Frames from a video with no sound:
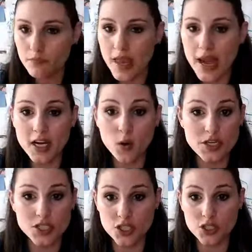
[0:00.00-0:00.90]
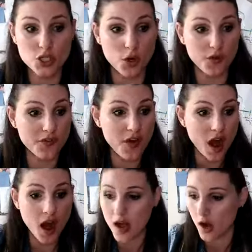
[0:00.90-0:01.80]
Any questions so
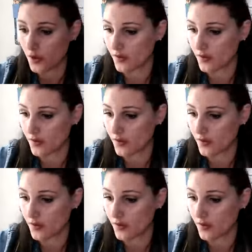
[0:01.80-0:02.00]
far? How are you